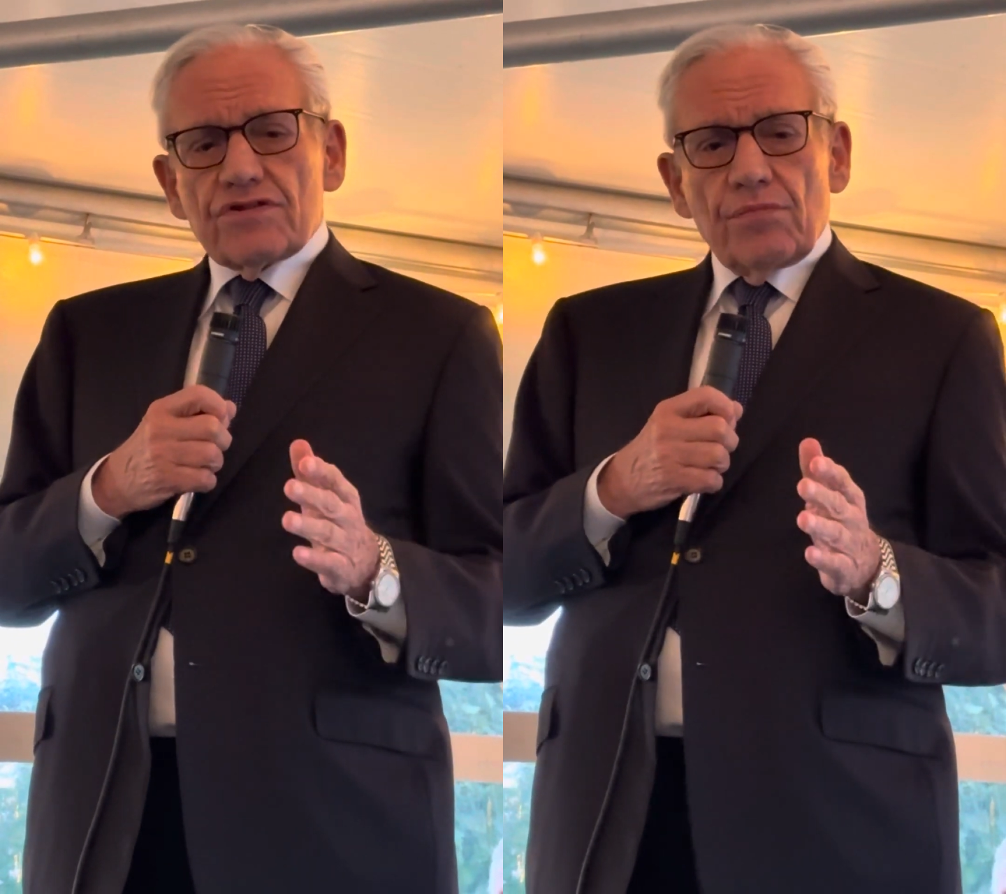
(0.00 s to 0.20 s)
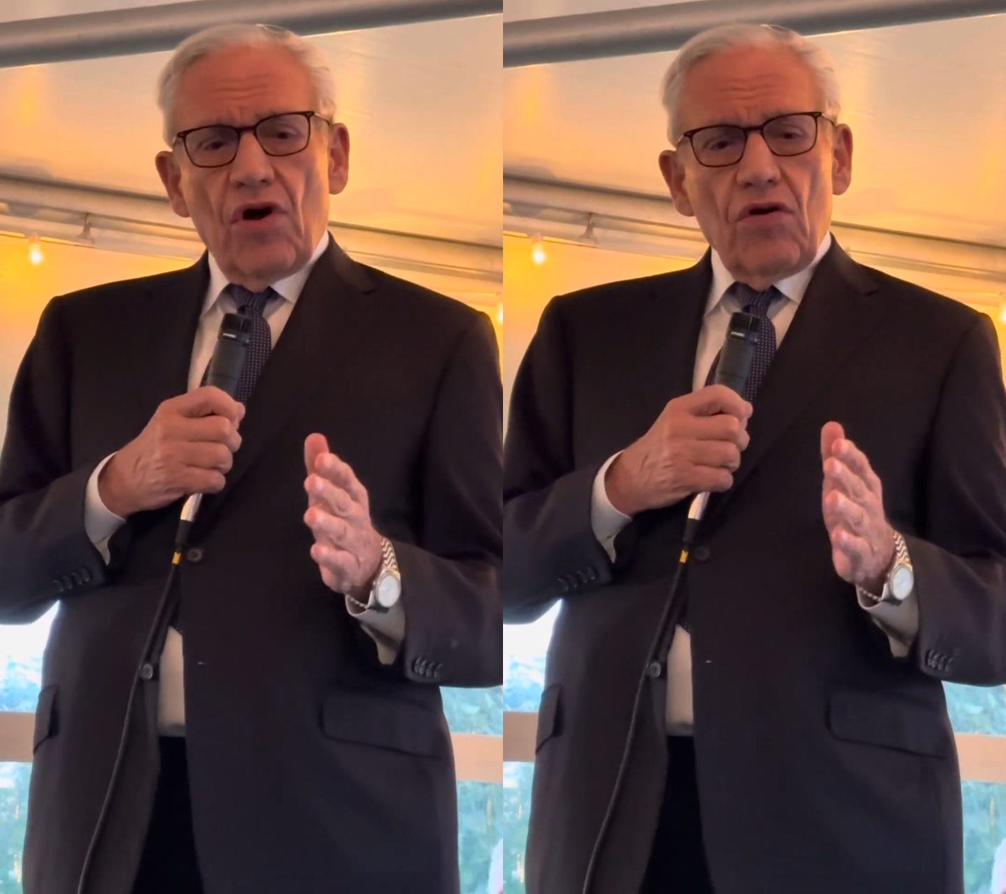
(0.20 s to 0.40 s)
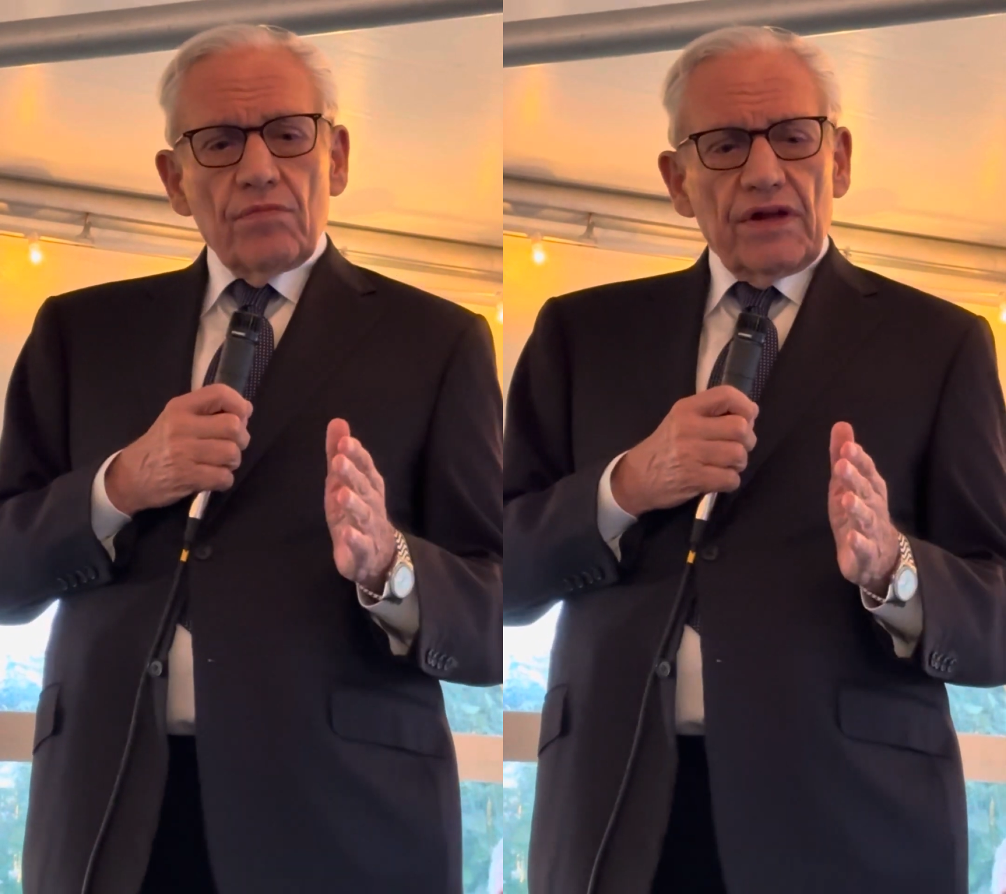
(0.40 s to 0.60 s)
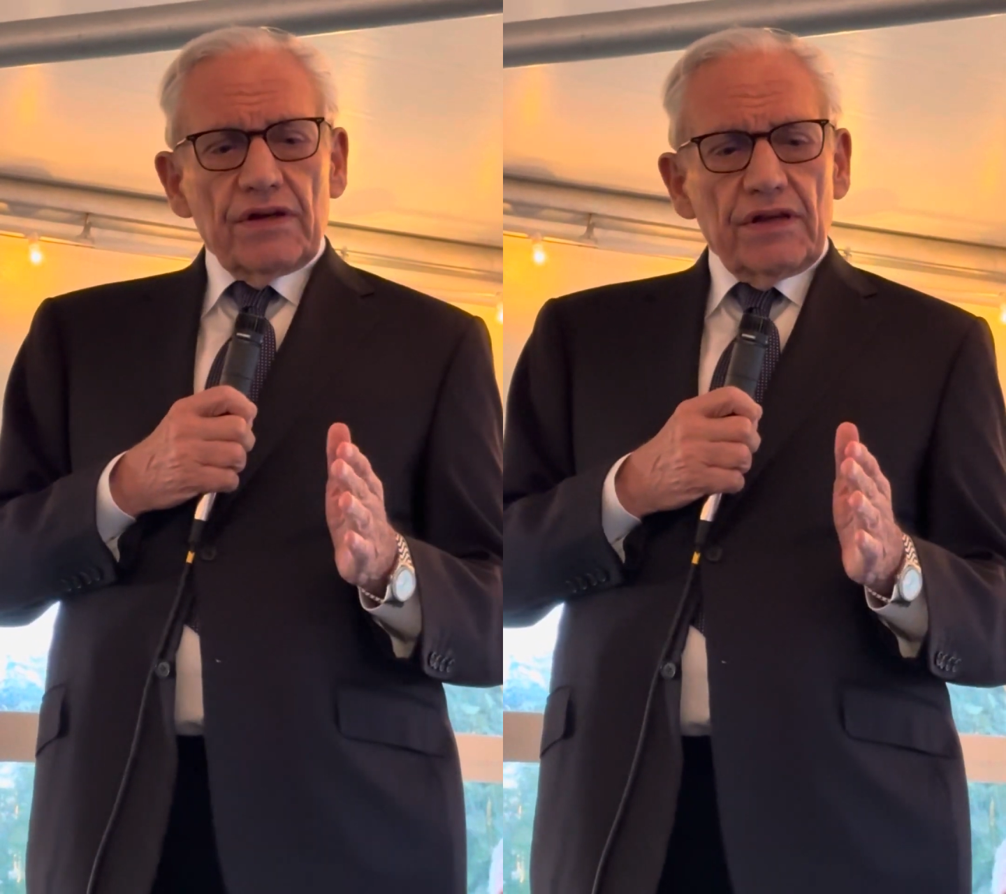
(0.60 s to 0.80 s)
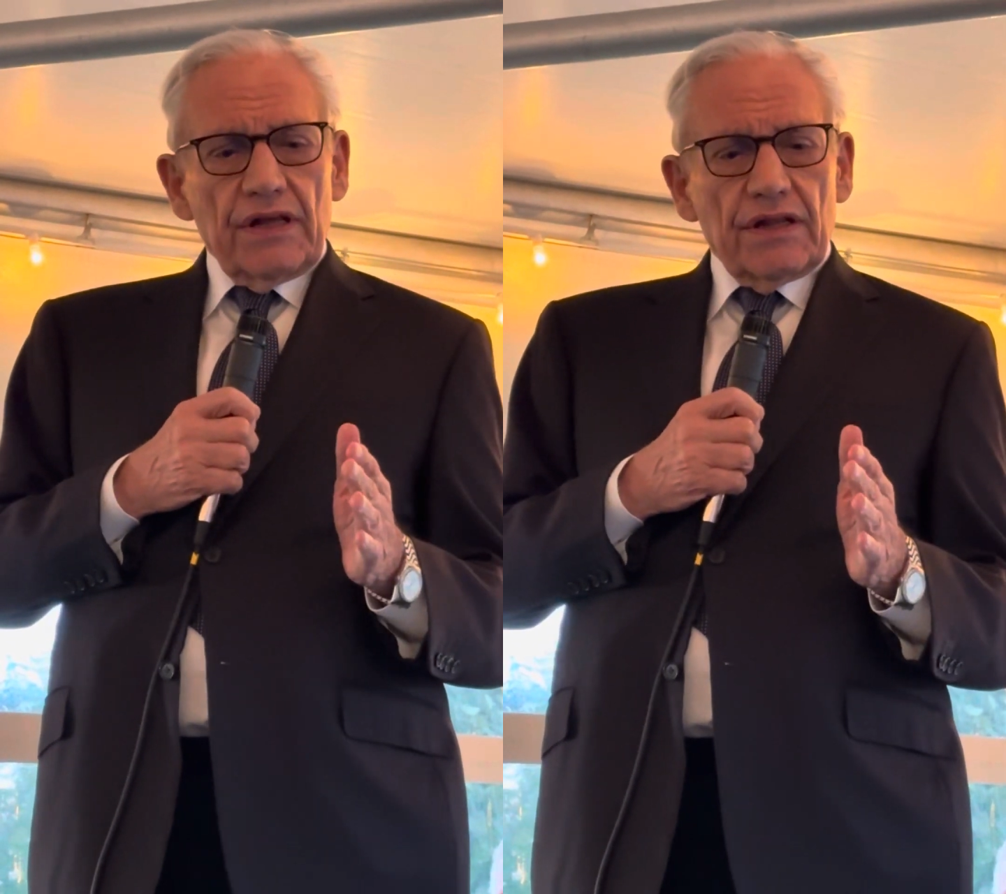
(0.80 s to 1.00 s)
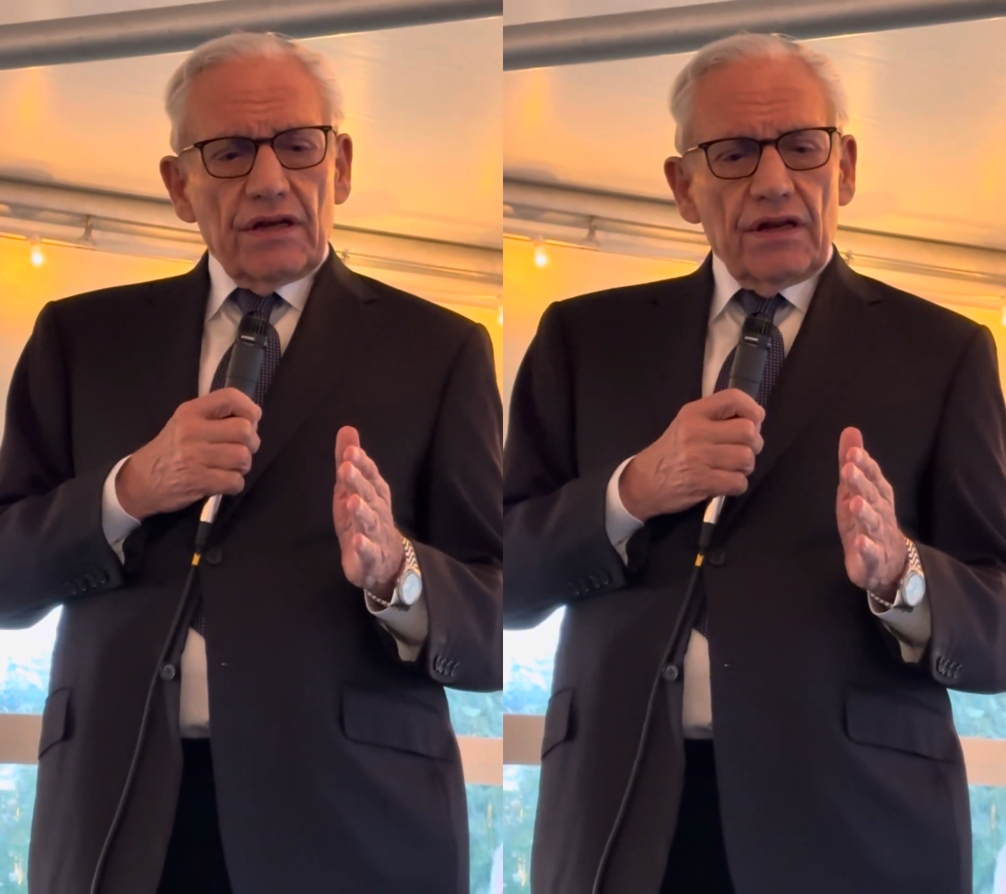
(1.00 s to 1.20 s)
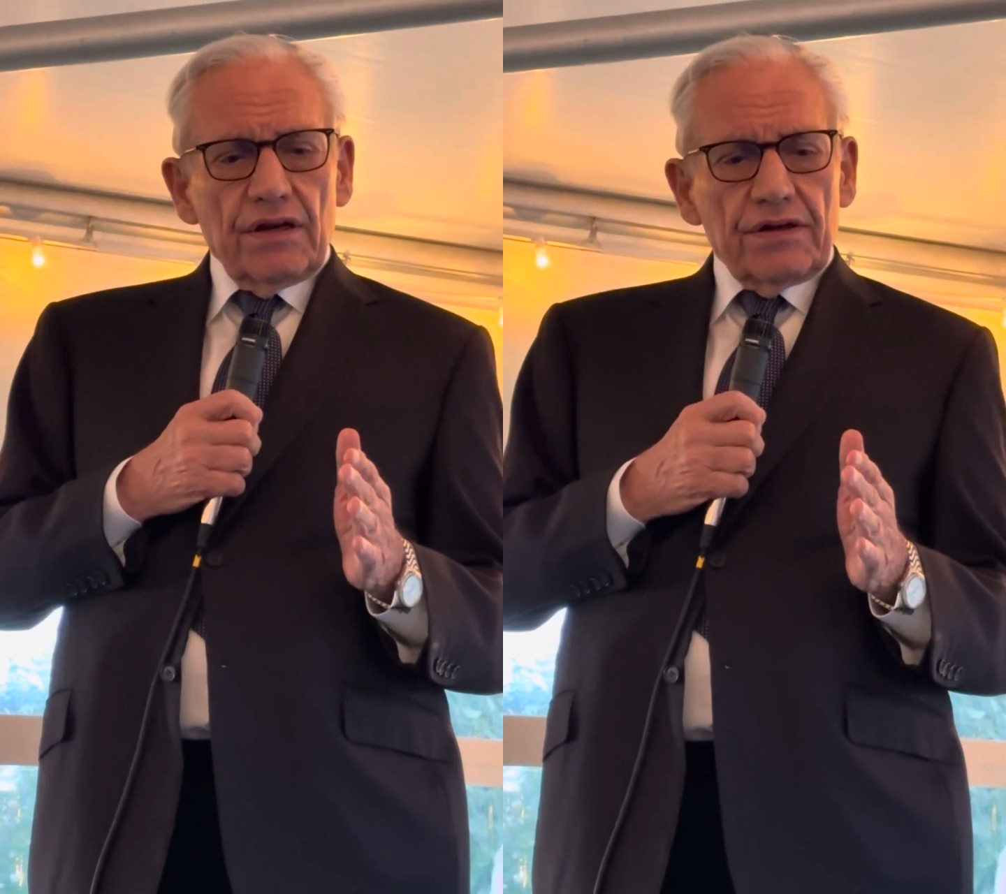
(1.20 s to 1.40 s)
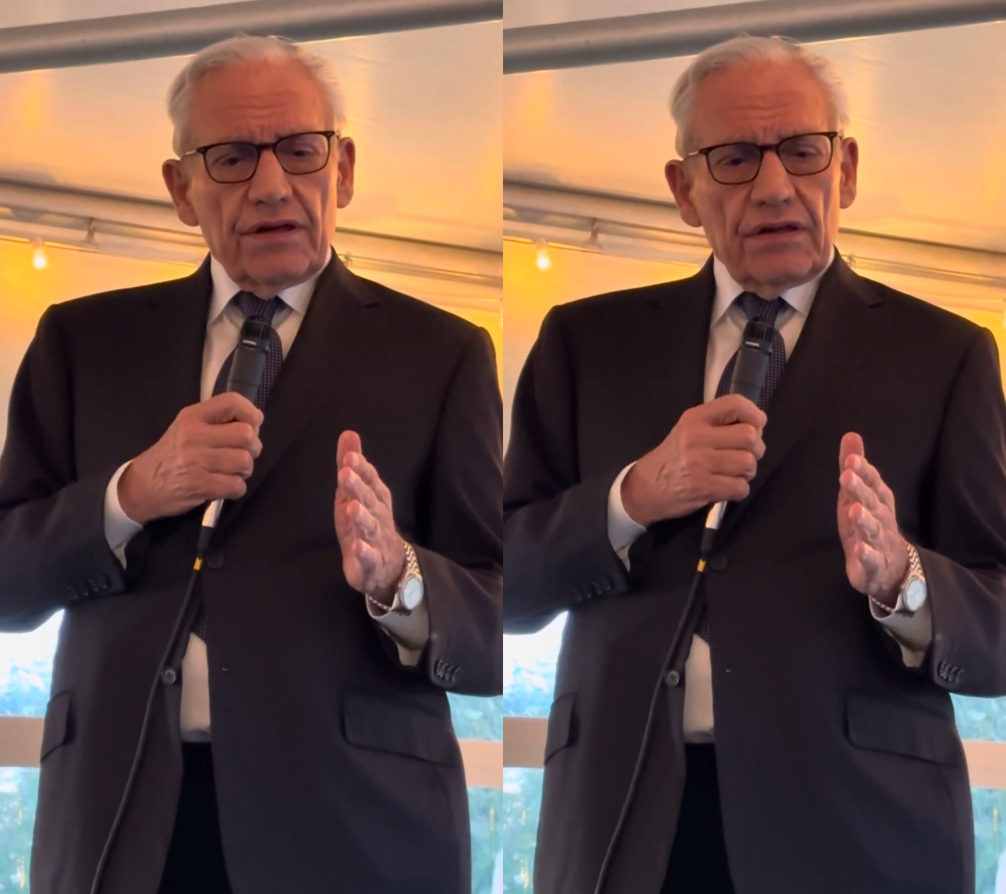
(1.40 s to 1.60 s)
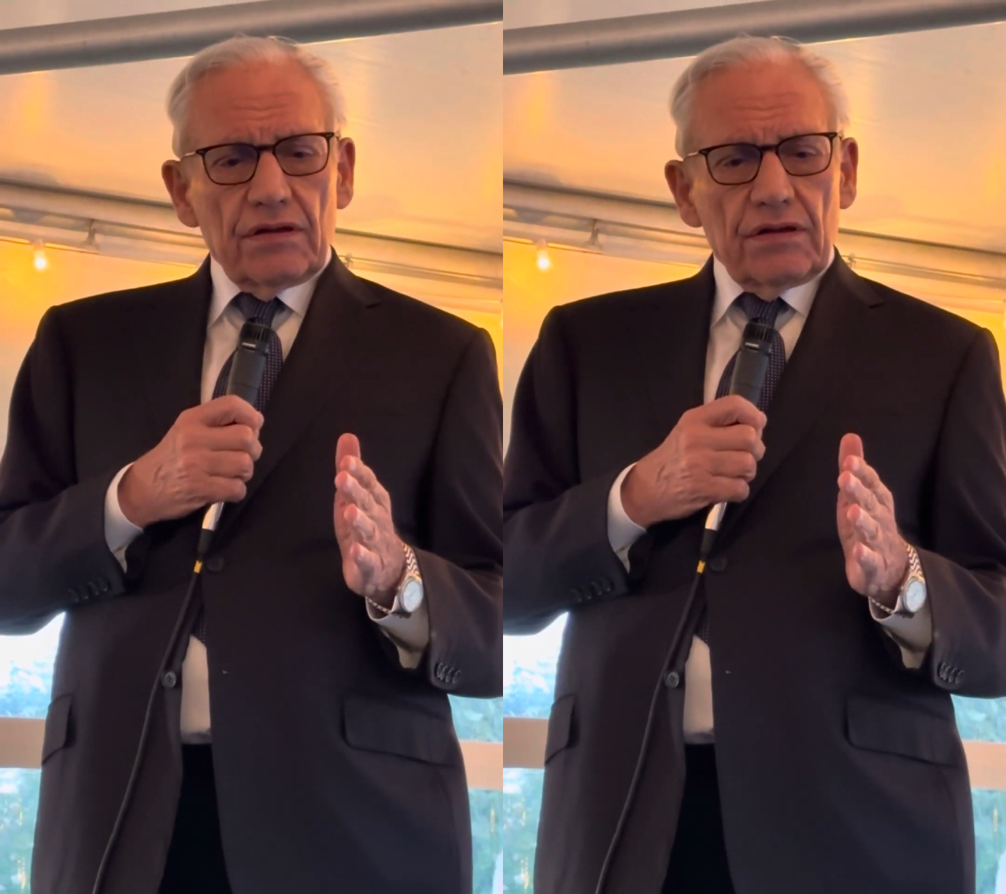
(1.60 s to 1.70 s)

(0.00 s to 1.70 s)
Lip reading: a moment in it,